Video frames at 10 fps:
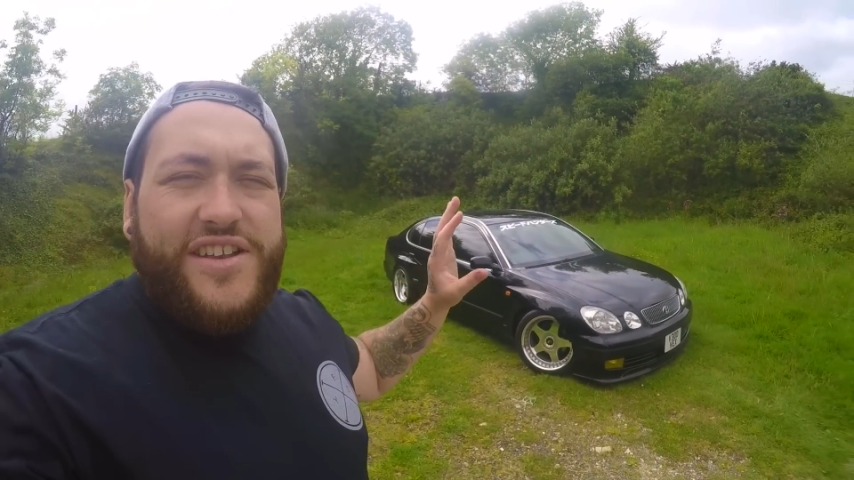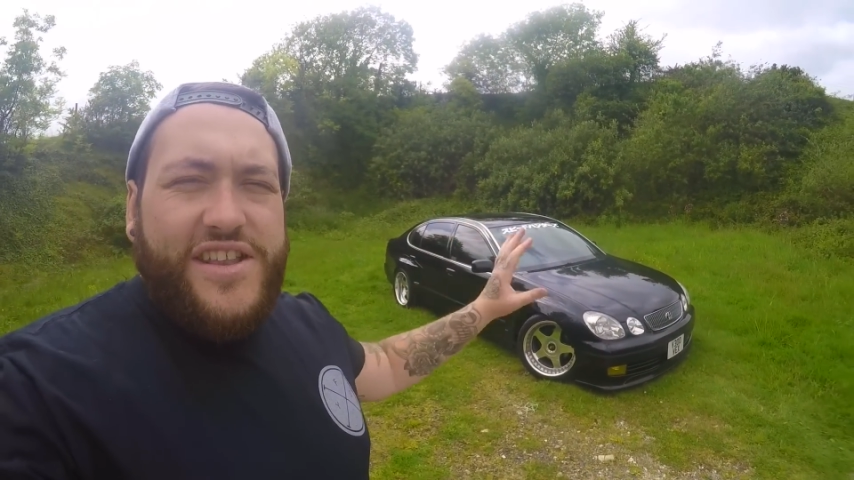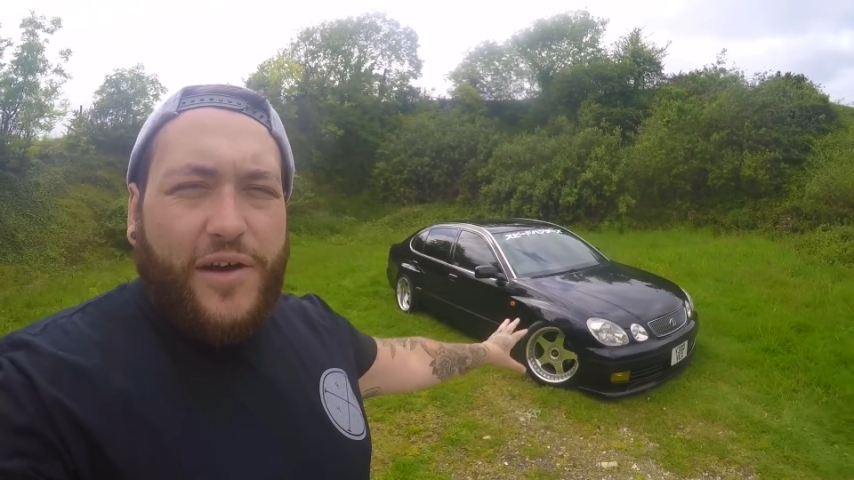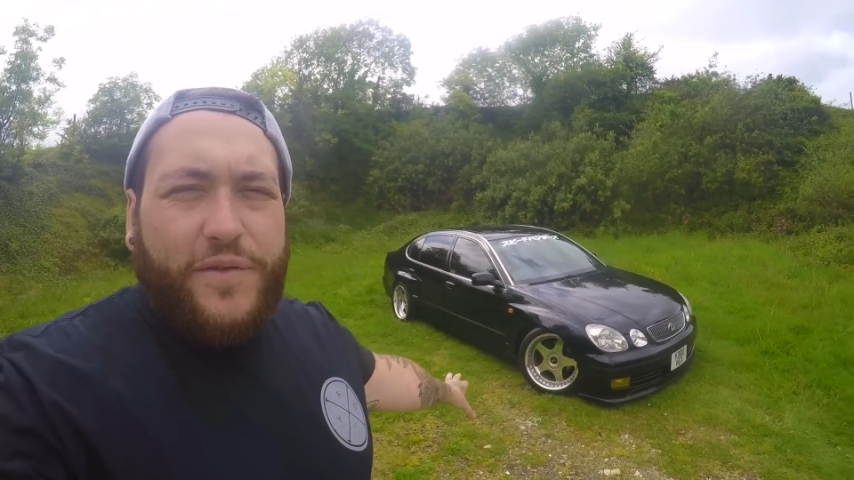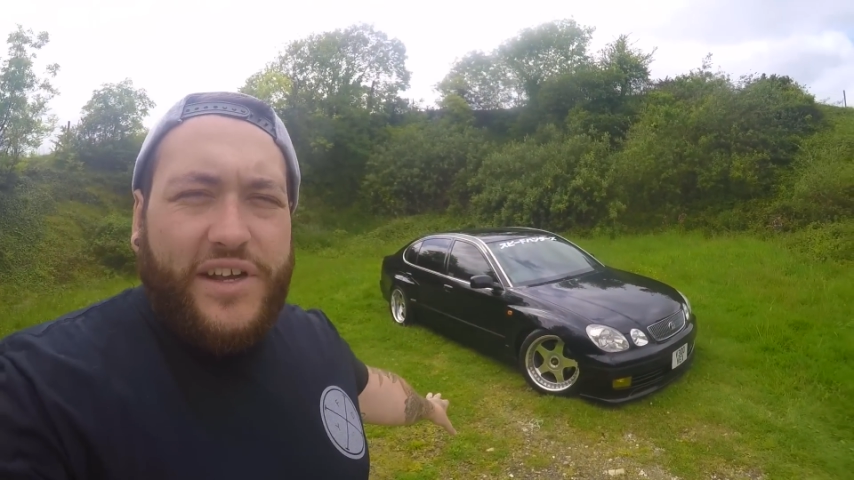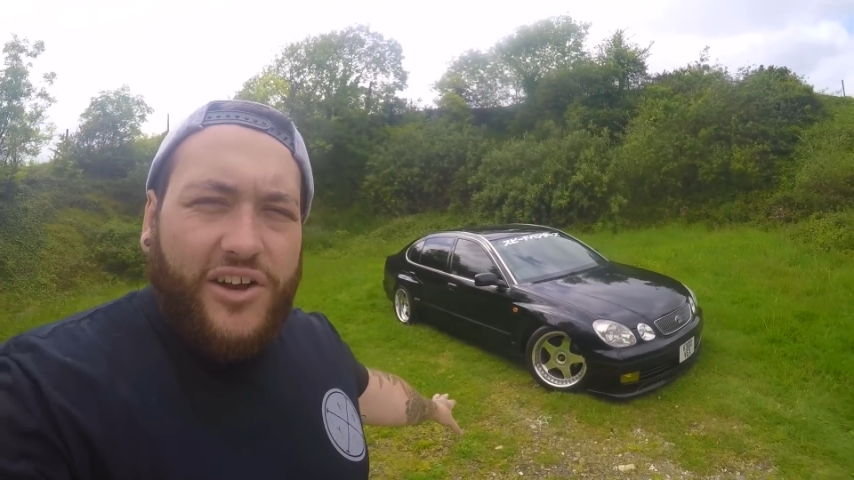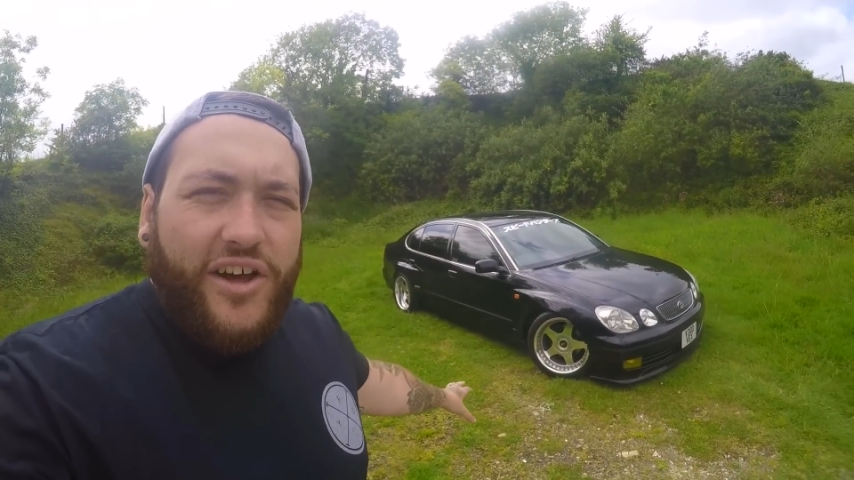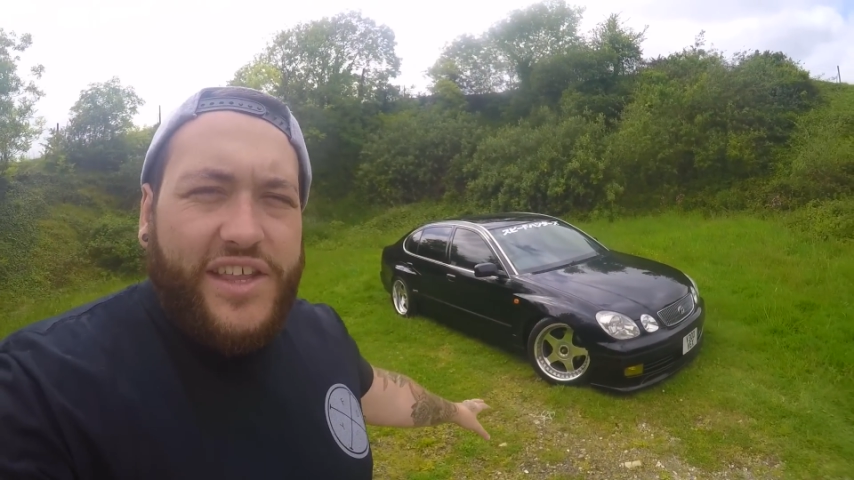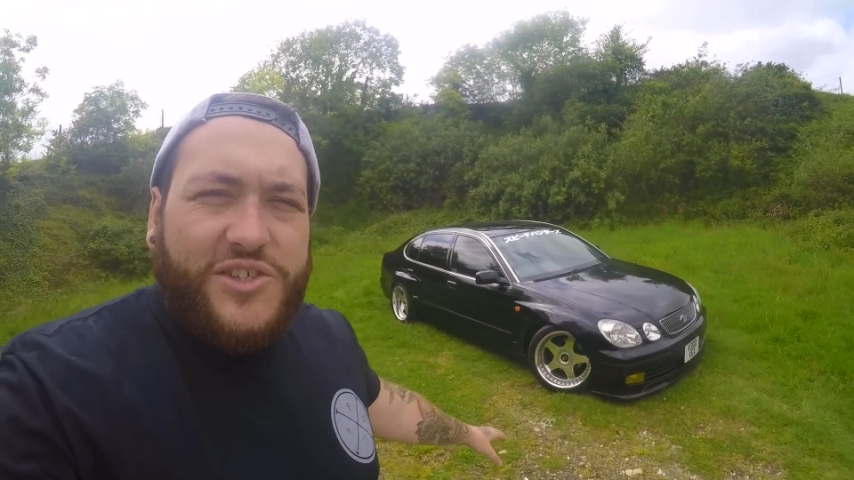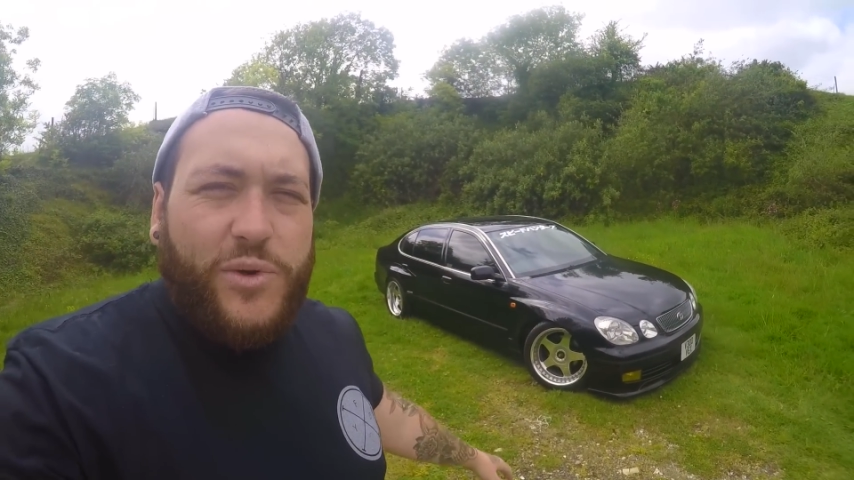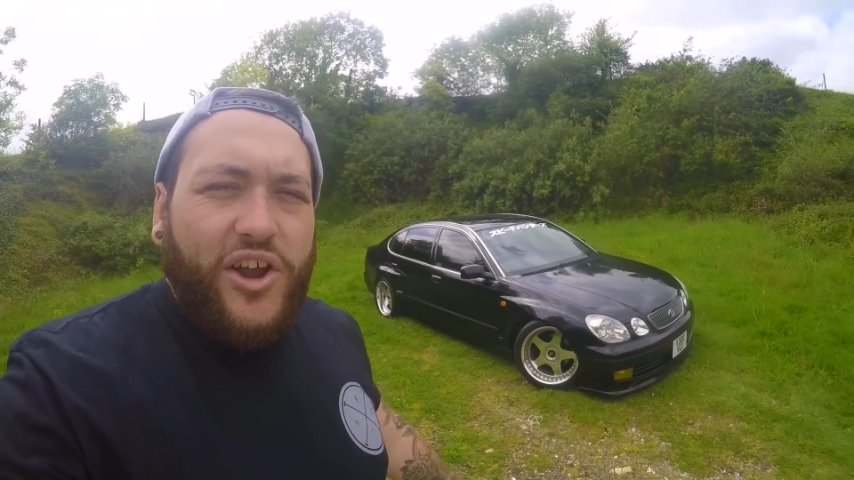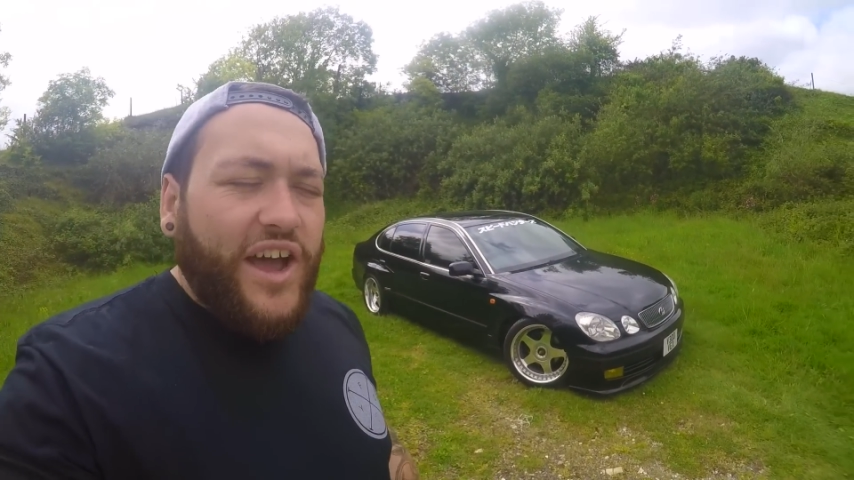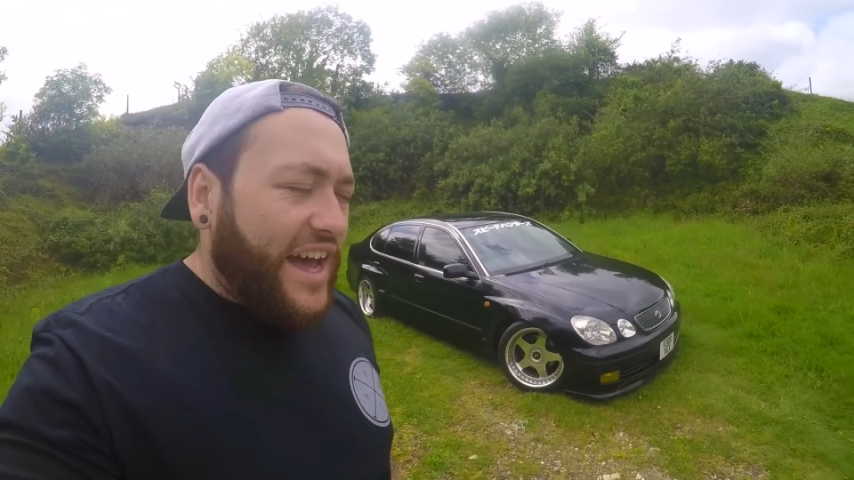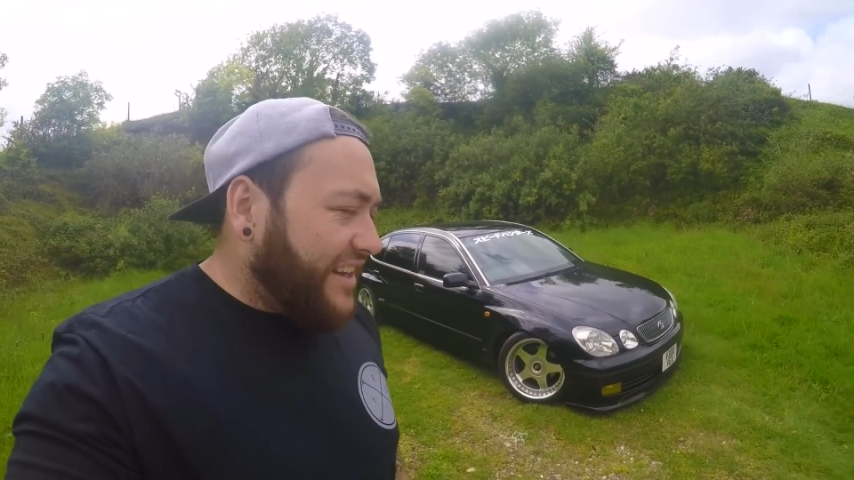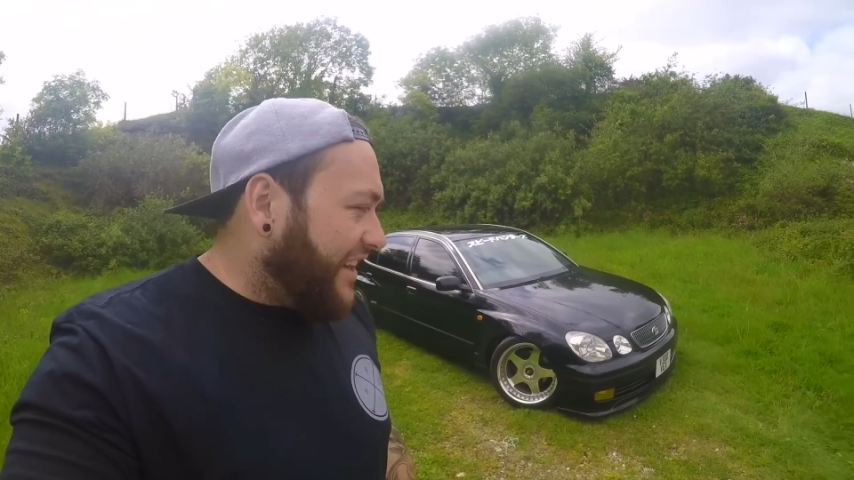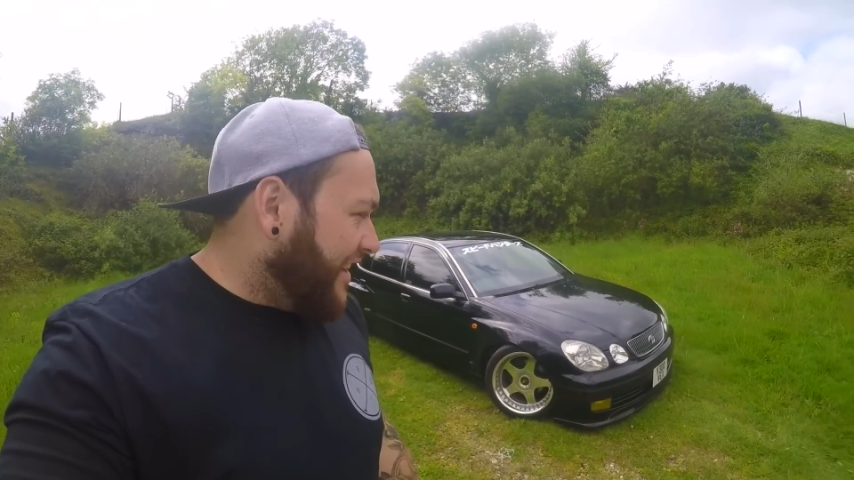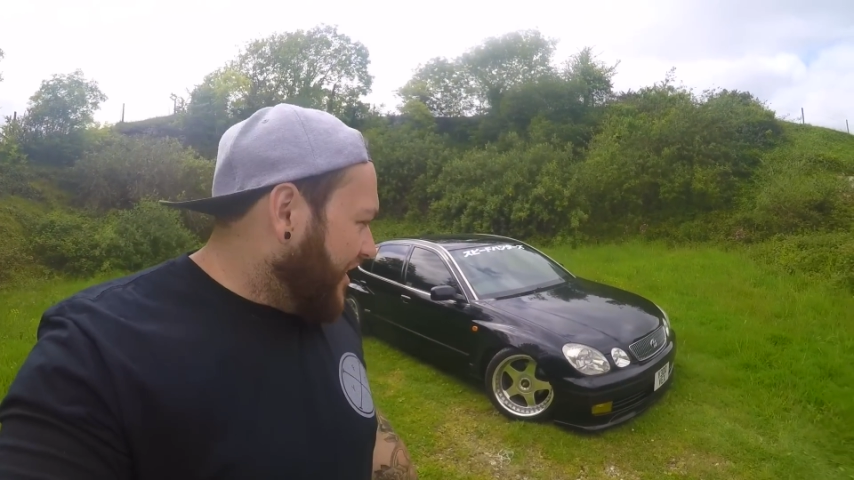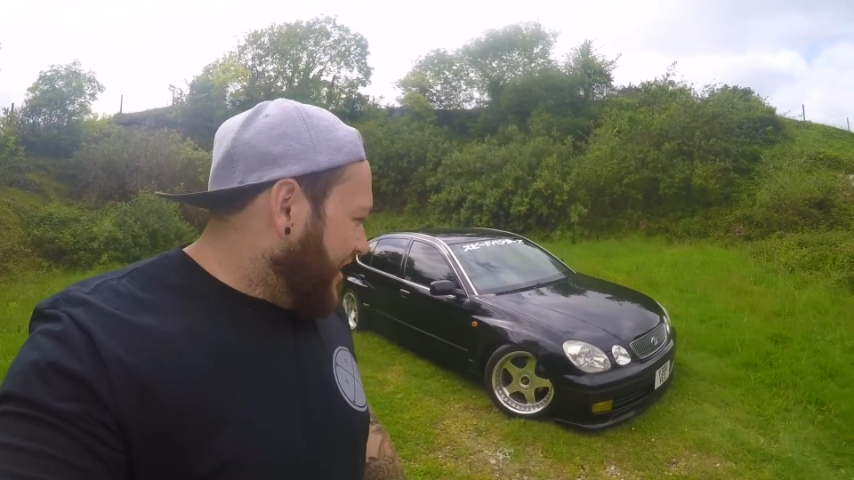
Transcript: nothing like this when I had it,